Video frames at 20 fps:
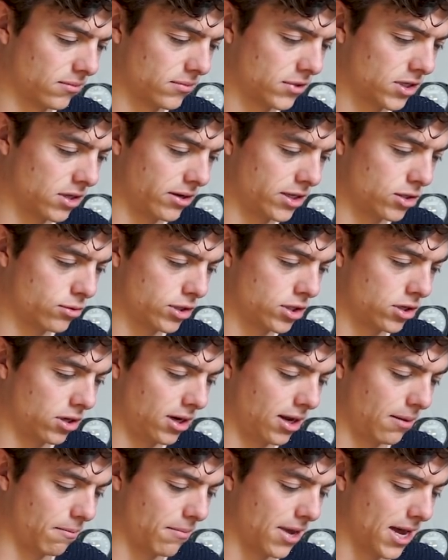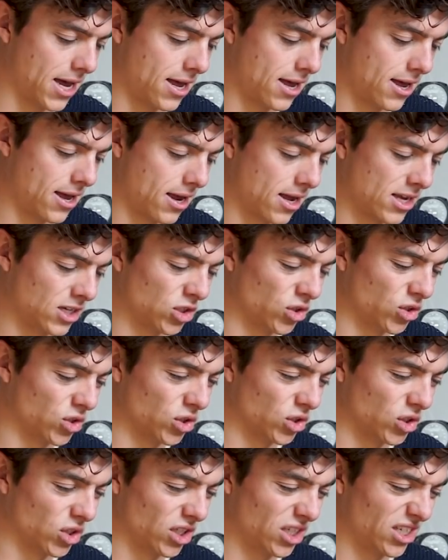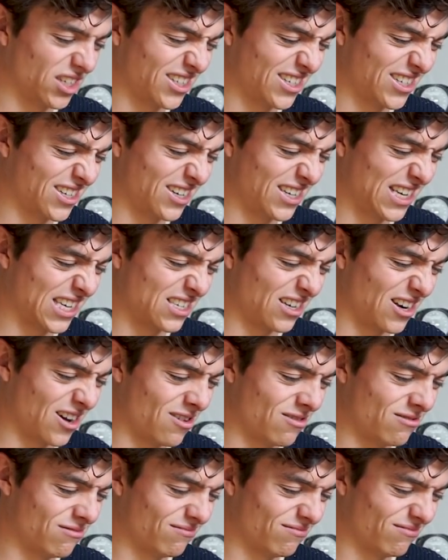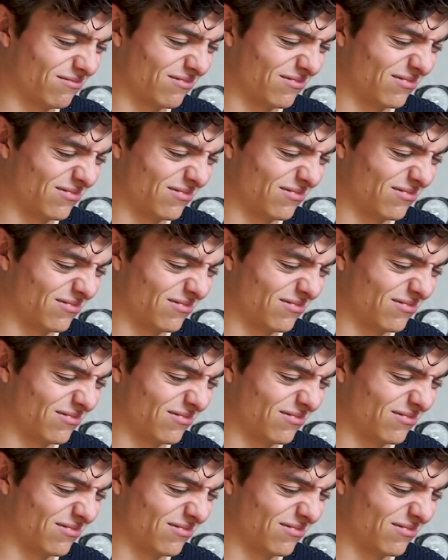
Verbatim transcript: So he's returning back. Oh, that's low.